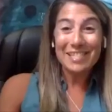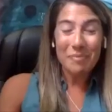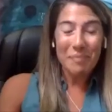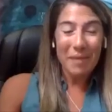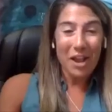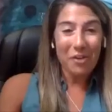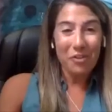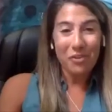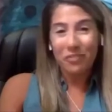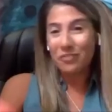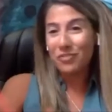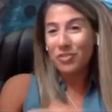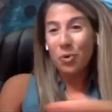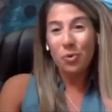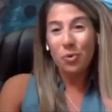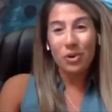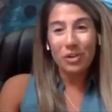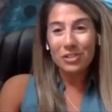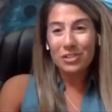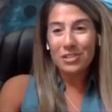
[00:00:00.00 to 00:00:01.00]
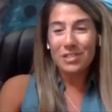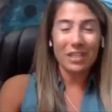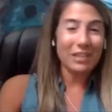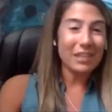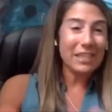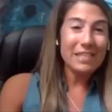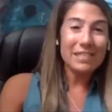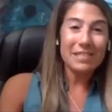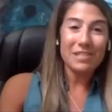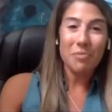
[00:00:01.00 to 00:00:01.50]
amount of doors, the
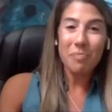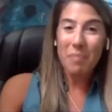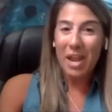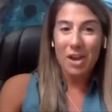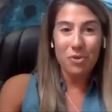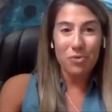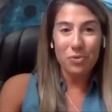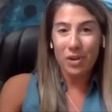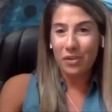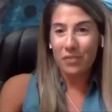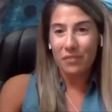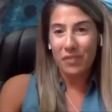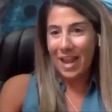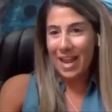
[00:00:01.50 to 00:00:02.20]
least amount of